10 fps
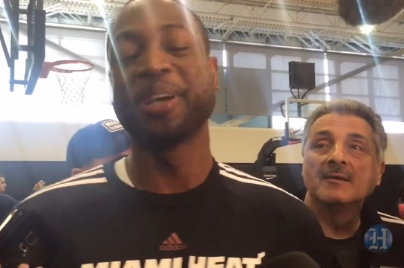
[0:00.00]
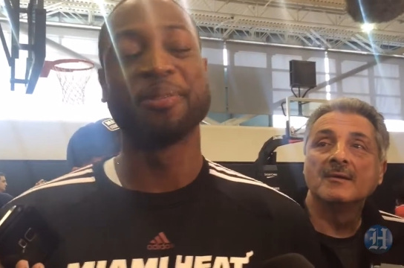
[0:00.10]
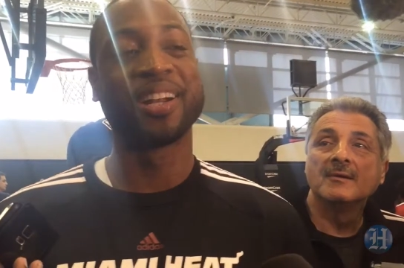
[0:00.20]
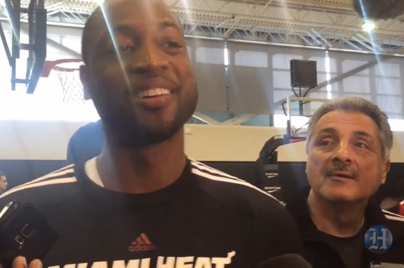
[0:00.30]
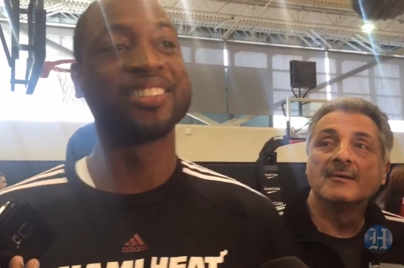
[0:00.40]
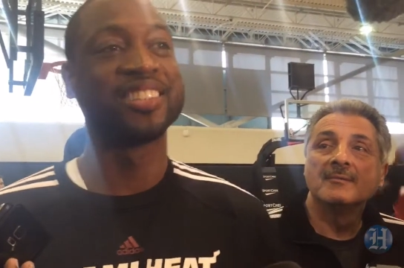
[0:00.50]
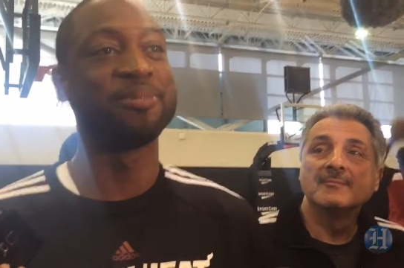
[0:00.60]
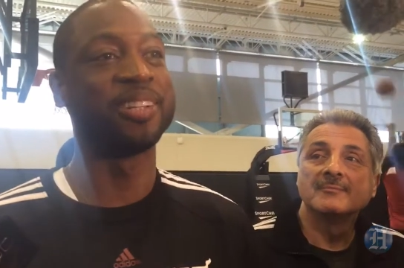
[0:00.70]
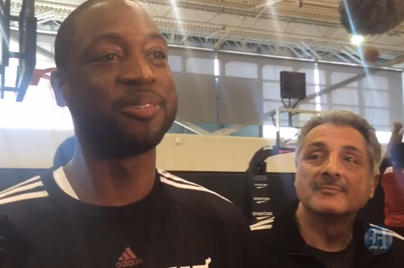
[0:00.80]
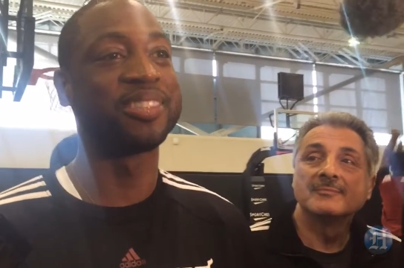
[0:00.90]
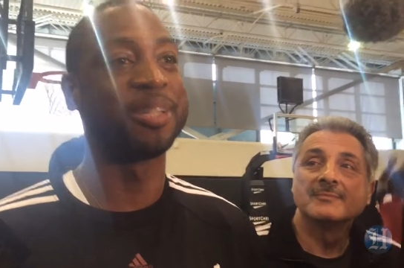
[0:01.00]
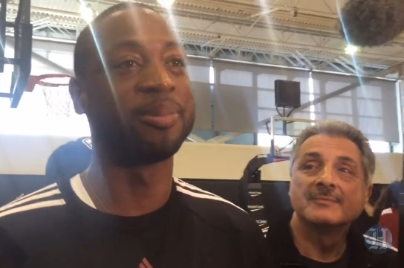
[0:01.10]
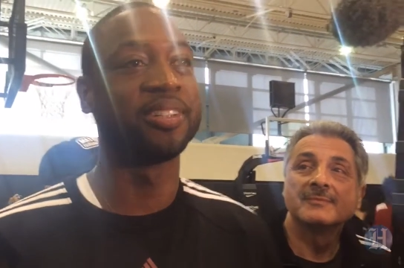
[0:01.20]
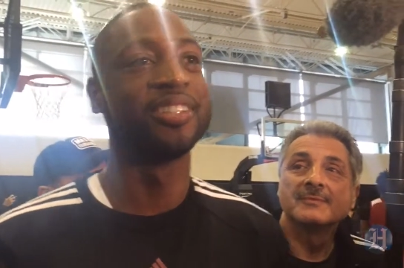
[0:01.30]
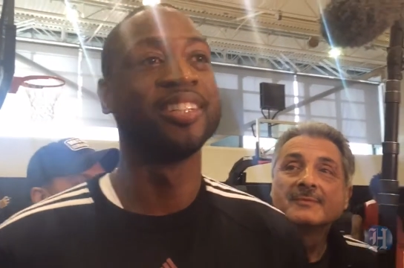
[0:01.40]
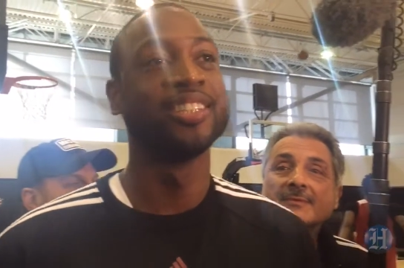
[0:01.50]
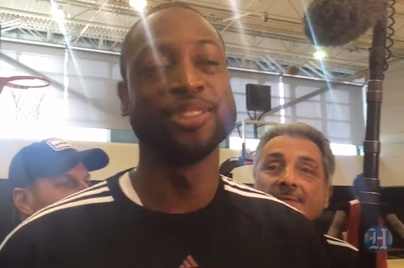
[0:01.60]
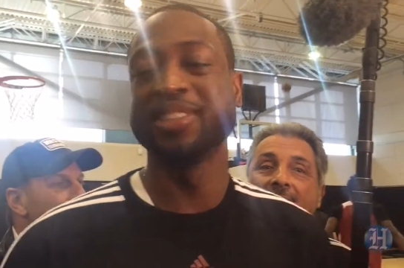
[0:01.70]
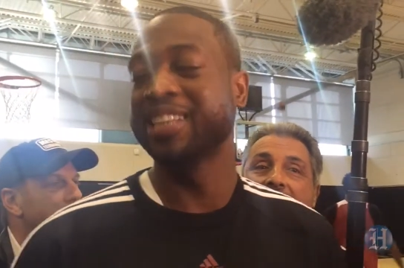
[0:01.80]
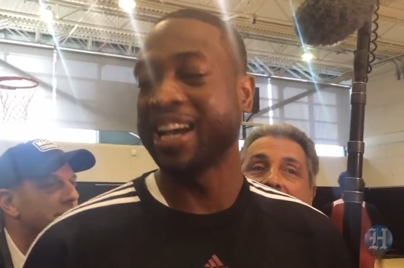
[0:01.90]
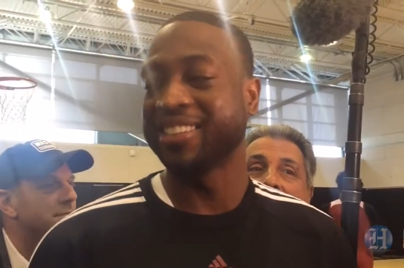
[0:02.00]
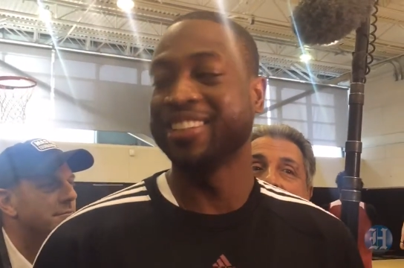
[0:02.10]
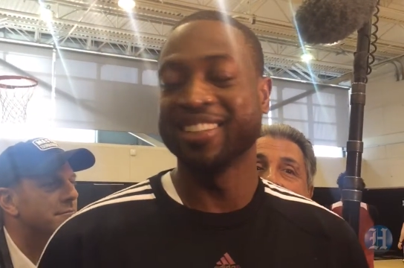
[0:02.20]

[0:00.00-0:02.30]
Speaker 1: way, but I was simple. It was simple. You just asked